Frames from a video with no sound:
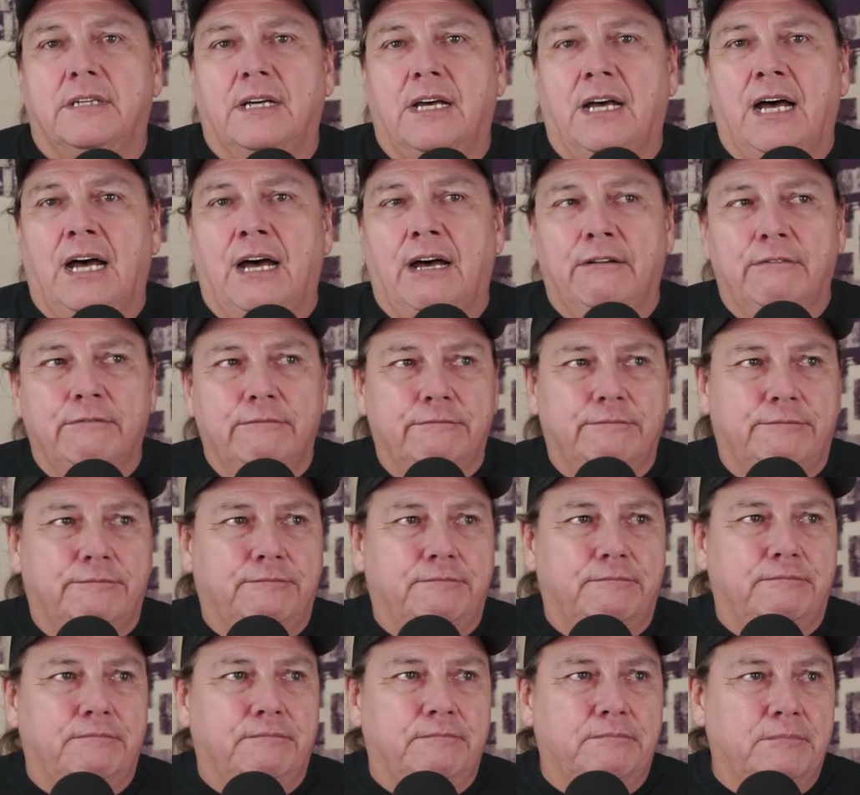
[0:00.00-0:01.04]
of,
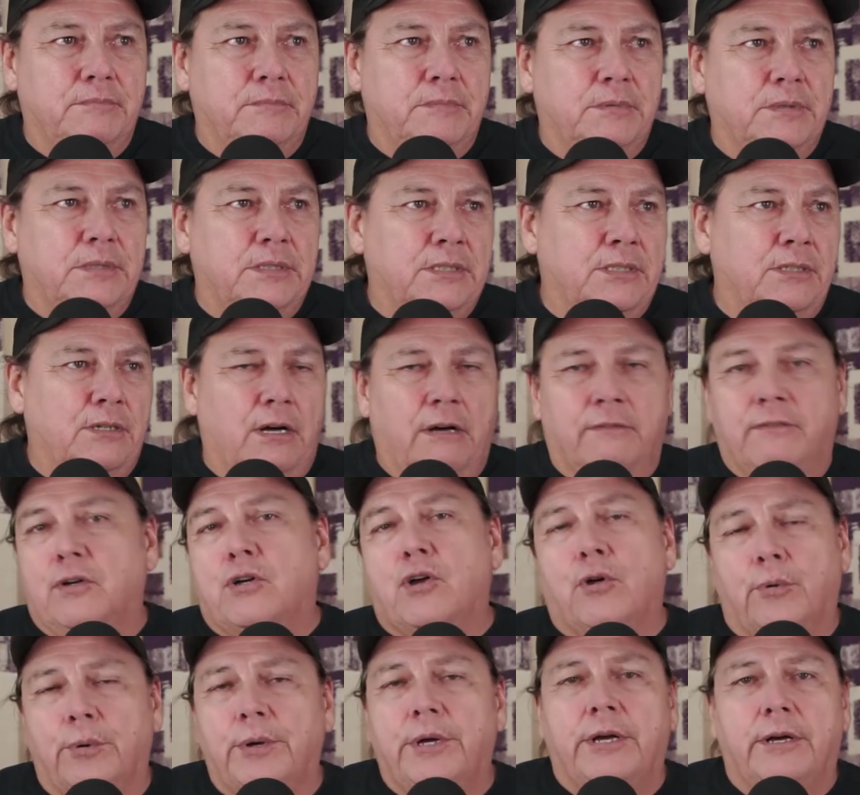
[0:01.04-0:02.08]
you know, of a
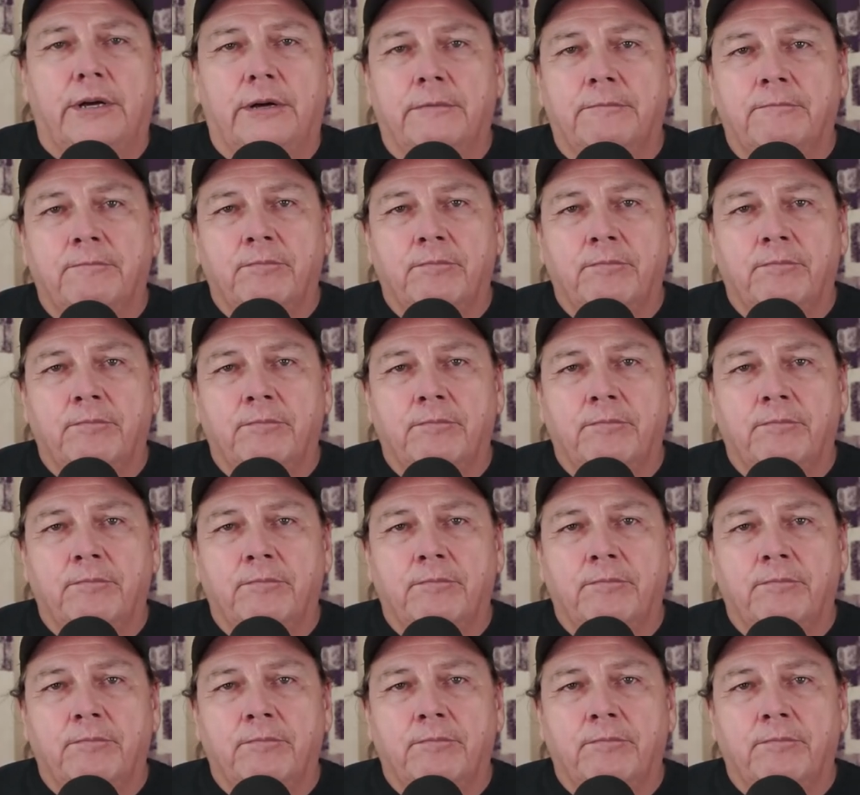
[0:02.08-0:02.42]
career?